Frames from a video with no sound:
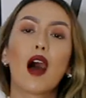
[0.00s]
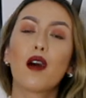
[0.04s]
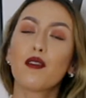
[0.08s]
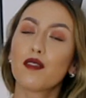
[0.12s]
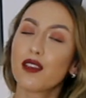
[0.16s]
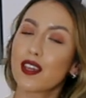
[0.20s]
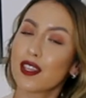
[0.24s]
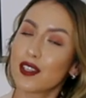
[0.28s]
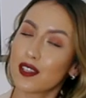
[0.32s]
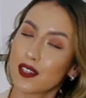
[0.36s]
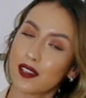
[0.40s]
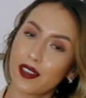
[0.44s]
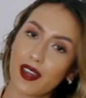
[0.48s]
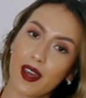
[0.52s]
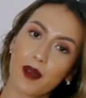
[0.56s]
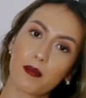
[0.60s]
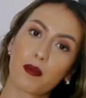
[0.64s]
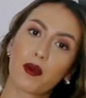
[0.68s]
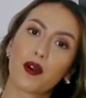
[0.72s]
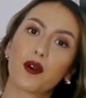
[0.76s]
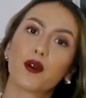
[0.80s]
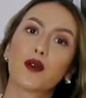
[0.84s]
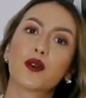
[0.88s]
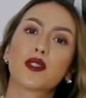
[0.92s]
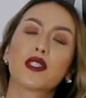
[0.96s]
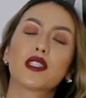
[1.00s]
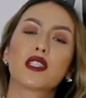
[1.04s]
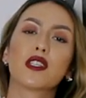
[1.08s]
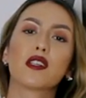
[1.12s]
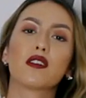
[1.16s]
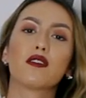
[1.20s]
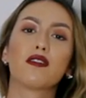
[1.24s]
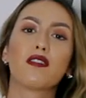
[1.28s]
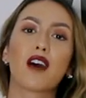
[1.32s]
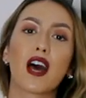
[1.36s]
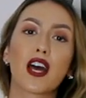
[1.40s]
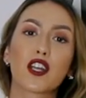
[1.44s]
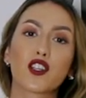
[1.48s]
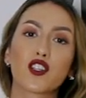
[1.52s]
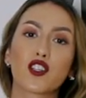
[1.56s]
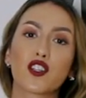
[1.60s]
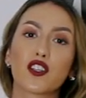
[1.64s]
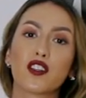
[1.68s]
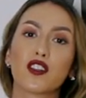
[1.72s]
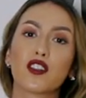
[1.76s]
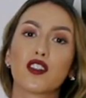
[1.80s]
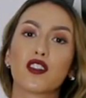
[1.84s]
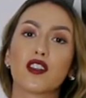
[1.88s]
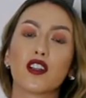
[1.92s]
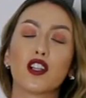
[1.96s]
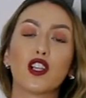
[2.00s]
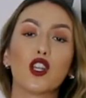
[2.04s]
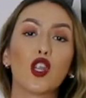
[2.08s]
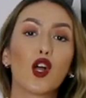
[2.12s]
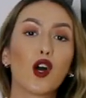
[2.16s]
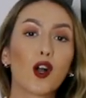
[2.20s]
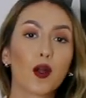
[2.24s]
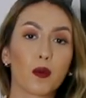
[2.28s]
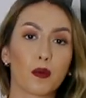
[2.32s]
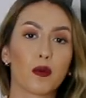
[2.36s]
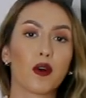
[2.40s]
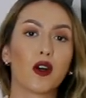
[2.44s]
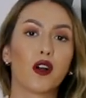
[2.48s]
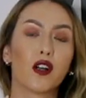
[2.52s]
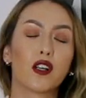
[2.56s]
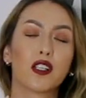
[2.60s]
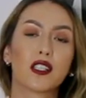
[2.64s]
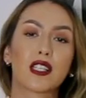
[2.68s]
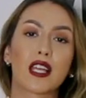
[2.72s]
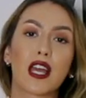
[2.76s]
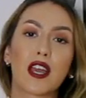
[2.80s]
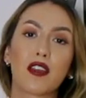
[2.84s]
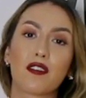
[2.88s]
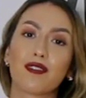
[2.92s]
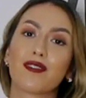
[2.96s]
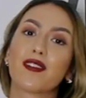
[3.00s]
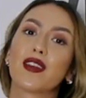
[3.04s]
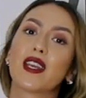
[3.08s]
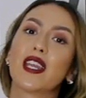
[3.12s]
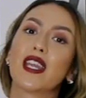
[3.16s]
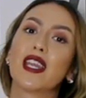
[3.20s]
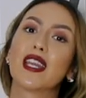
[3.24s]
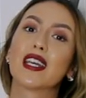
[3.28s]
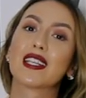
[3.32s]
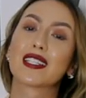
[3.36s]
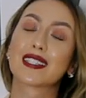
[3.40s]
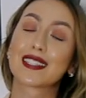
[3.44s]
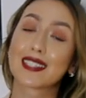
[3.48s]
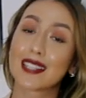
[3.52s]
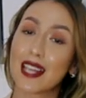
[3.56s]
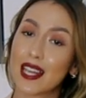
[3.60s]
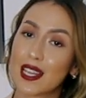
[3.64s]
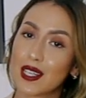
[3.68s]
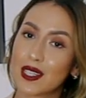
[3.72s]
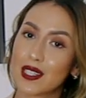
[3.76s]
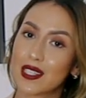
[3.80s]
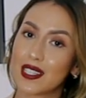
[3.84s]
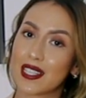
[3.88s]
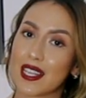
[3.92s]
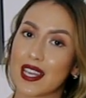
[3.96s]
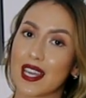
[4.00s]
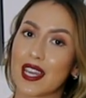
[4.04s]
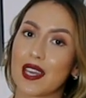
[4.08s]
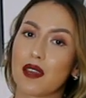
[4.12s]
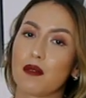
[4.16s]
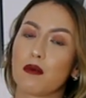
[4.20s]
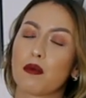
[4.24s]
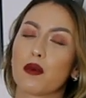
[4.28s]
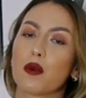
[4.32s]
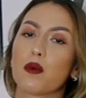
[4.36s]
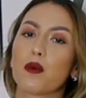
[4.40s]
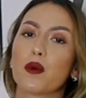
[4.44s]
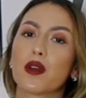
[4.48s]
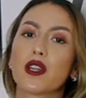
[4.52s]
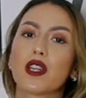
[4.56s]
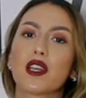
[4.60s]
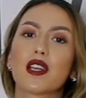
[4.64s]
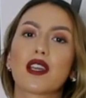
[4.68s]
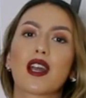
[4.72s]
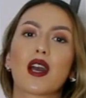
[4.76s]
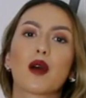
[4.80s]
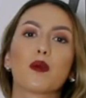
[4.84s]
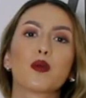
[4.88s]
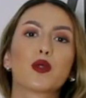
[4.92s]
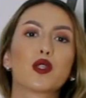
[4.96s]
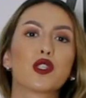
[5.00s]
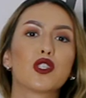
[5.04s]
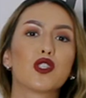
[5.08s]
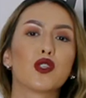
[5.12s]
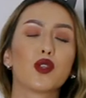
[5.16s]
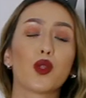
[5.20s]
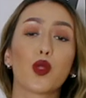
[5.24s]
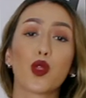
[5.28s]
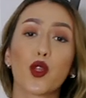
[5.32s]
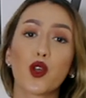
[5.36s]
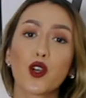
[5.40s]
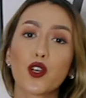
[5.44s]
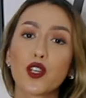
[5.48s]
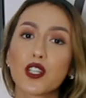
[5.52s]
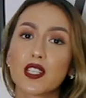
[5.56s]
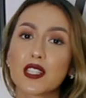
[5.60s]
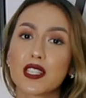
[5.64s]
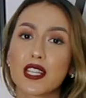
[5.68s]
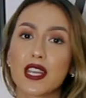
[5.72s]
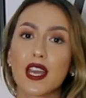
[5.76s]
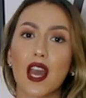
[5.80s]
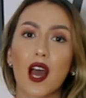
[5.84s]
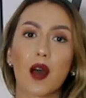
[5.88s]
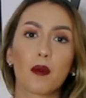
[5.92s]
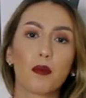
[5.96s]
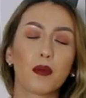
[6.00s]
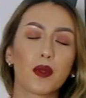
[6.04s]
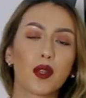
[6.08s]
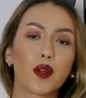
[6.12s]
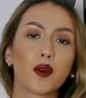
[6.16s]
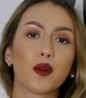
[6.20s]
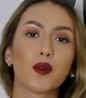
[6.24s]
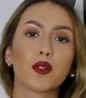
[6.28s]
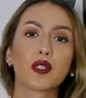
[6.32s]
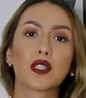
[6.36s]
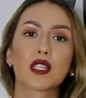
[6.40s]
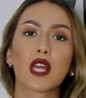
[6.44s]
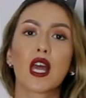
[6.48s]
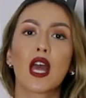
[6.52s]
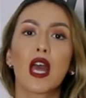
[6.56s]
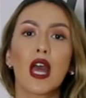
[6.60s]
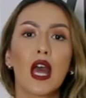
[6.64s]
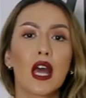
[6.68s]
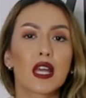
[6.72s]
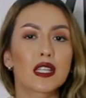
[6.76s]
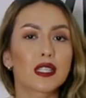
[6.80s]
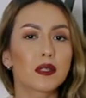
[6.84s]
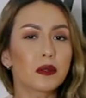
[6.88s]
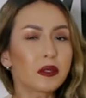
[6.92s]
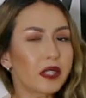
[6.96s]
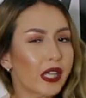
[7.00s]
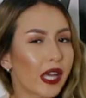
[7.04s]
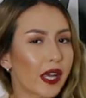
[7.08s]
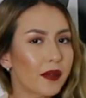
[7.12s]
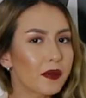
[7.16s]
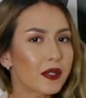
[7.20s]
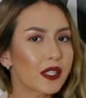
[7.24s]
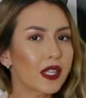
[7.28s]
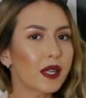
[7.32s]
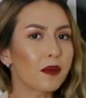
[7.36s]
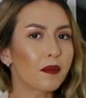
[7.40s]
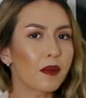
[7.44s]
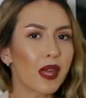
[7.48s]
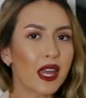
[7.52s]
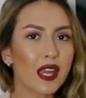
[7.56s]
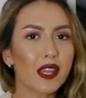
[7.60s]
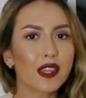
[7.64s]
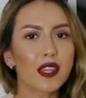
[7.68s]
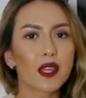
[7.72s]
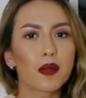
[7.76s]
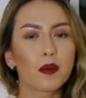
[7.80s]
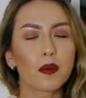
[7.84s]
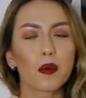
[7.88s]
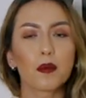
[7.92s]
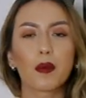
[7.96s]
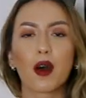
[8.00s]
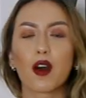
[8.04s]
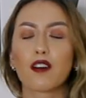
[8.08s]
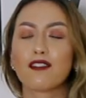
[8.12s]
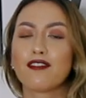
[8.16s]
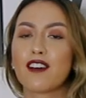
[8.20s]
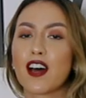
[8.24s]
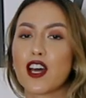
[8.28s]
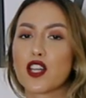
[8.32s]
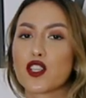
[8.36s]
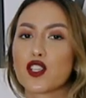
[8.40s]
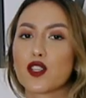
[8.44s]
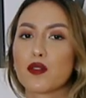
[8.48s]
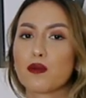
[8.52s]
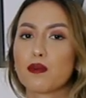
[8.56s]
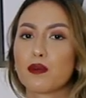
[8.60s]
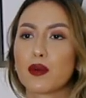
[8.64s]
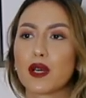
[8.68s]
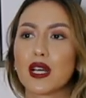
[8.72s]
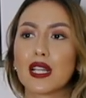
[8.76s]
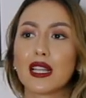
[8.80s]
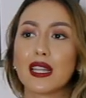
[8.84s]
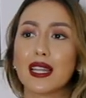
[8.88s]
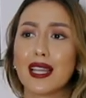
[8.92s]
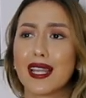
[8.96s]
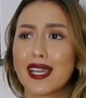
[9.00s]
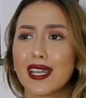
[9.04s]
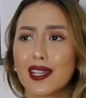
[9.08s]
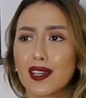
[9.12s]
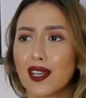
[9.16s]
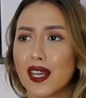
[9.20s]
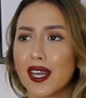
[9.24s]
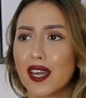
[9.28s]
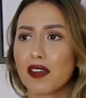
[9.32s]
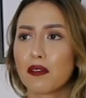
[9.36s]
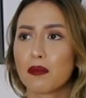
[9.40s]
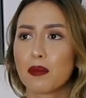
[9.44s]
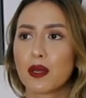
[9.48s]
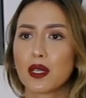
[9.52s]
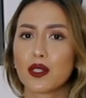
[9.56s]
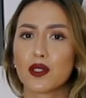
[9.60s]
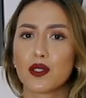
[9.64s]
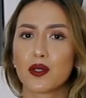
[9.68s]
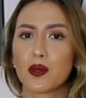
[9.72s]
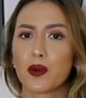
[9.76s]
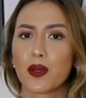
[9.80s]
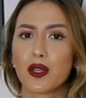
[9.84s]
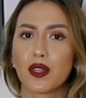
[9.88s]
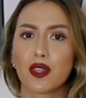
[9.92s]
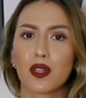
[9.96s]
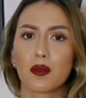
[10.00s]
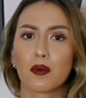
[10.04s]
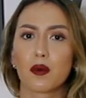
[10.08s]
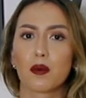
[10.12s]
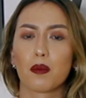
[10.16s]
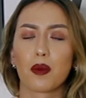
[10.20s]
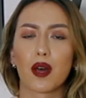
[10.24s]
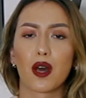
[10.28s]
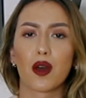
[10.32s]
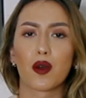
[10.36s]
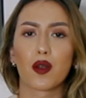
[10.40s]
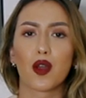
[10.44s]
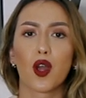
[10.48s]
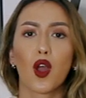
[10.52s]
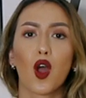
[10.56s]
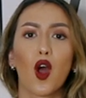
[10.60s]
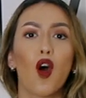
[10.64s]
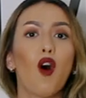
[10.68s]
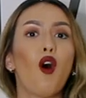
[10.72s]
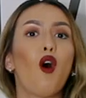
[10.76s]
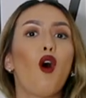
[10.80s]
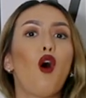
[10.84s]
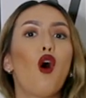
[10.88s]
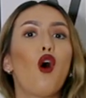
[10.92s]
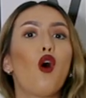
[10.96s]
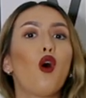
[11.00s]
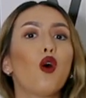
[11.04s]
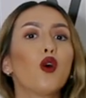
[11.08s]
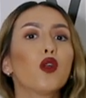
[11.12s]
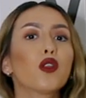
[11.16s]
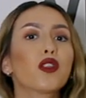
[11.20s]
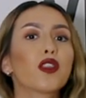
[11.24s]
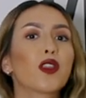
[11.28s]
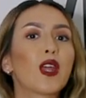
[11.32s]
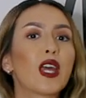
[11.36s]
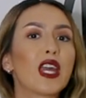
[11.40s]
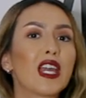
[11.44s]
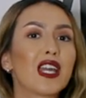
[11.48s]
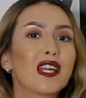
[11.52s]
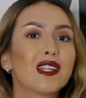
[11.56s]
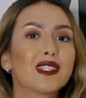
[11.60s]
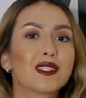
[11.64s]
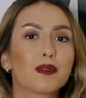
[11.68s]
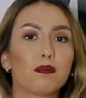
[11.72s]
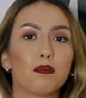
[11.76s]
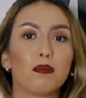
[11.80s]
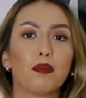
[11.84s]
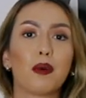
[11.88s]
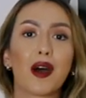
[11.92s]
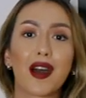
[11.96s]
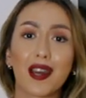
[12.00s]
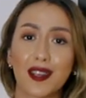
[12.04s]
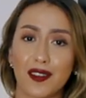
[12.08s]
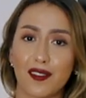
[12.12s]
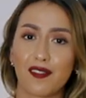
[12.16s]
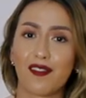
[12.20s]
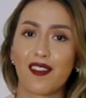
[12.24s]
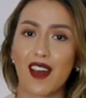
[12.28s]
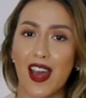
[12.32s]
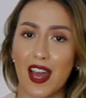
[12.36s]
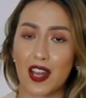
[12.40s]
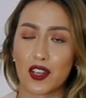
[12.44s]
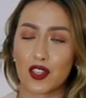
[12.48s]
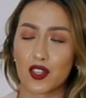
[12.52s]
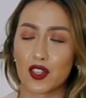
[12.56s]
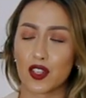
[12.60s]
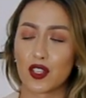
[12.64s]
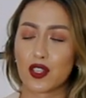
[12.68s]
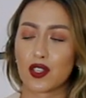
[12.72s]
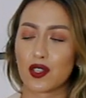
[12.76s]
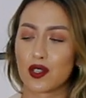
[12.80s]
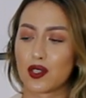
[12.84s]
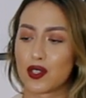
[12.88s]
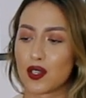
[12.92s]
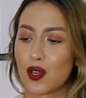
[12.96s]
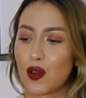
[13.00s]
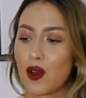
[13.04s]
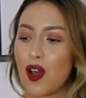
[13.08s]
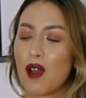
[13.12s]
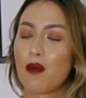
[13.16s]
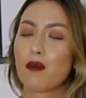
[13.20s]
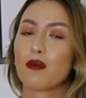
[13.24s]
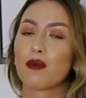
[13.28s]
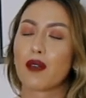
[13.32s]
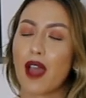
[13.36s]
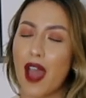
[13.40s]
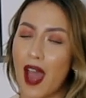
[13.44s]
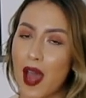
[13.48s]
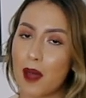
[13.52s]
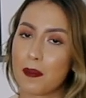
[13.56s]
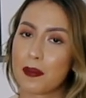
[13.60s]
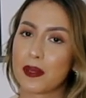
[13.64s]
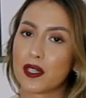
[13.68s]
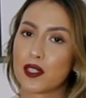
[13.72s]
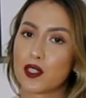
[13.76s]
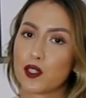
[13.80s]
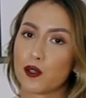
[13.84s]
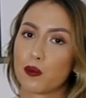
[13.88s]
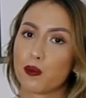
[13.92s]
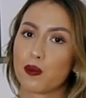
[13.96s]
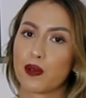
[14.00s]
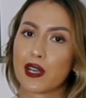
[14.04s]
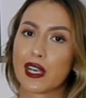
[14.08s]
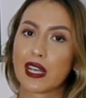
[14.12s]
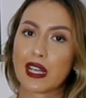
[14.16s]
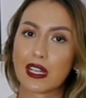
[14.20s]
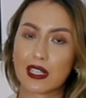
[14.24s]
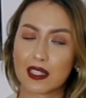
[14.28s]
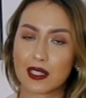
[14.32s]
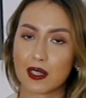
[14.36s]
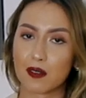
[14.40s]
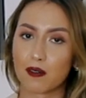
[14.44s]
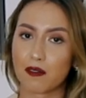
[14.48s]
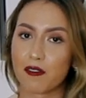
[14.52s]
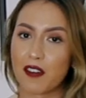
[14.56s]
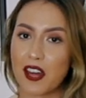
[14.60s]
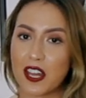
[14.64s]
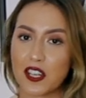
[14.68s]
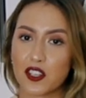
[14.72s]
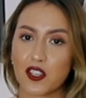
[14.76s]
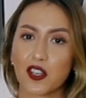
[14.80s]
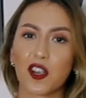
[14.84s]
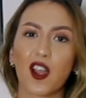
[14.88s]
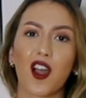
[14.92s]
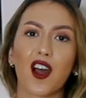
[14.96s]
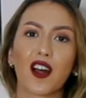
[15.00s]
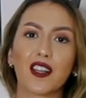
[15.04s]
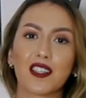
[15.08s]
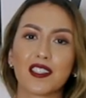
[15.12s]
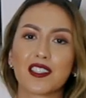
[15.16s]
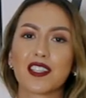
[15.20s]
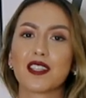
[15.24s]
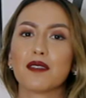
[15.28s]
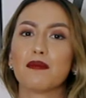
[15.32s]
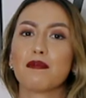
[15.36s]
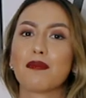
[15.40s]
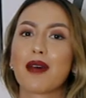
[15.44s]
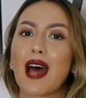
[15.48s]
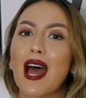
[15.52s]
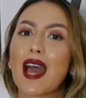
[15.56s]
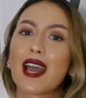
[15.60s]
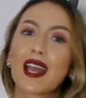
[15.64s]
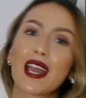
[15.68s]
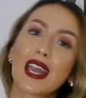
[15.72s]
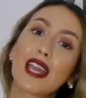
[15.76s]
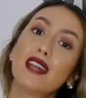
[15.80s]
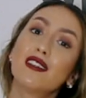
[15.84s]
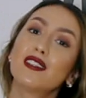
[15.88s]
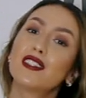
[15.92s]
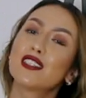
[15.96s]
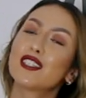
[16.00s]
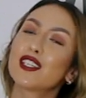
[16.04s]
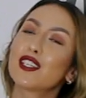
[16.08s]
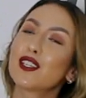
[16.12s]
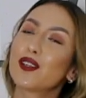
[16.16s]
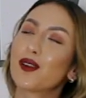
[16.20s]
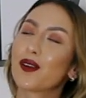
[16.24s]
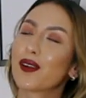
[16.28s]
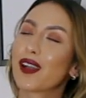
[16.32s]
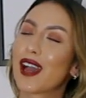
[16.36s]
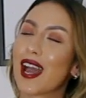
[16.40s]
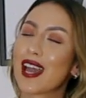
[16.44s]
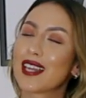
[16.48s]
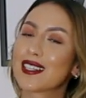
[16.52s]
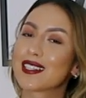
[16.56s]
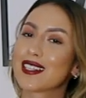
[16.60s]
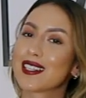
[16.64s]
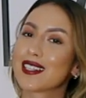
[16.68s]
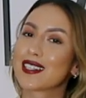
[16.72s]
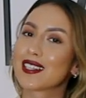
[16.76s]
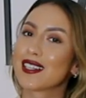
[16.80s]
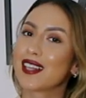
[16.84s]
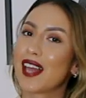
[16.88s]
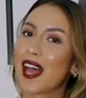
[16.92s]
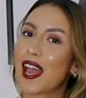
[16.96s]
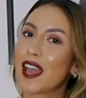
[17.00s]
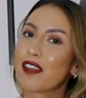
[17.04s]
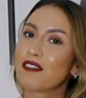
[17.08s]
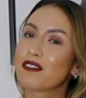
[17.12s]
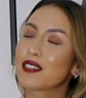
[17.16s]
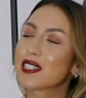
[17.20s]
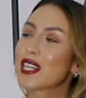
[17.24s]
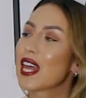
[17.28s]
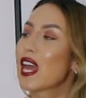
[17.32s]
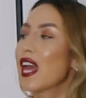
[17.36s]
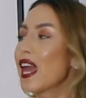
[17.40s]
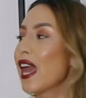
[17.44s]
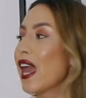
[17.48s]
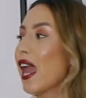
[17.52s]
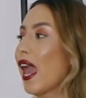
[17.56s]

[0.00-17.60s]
Obviously I post fashion lookbooks every Sunday, but when it comes to Thursday uploads, sometimes I make them about fashion, but lately I've been doing them about all things but fashion. So I'm happy to bring some fashion content back into your guys' lives.